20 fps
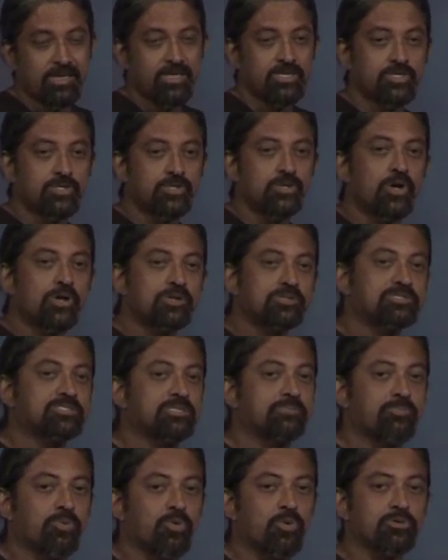do not
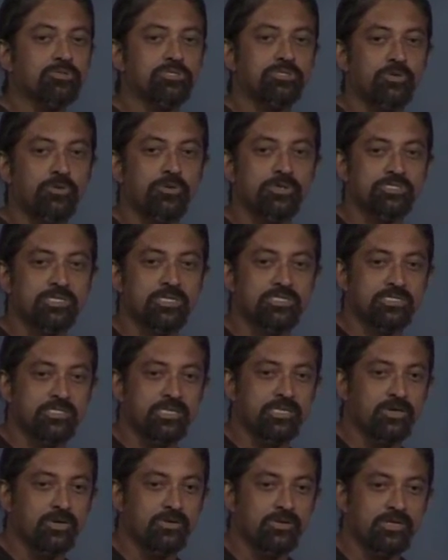support
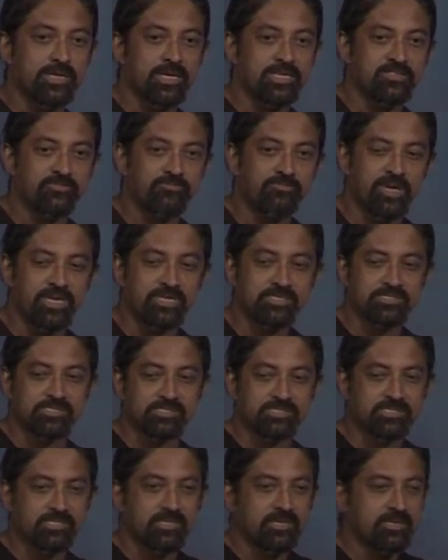USSD on a native
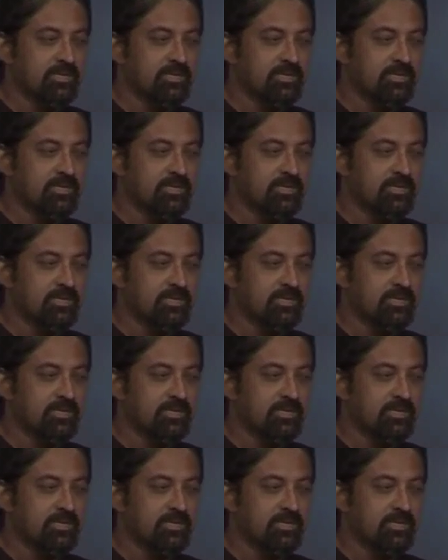basis.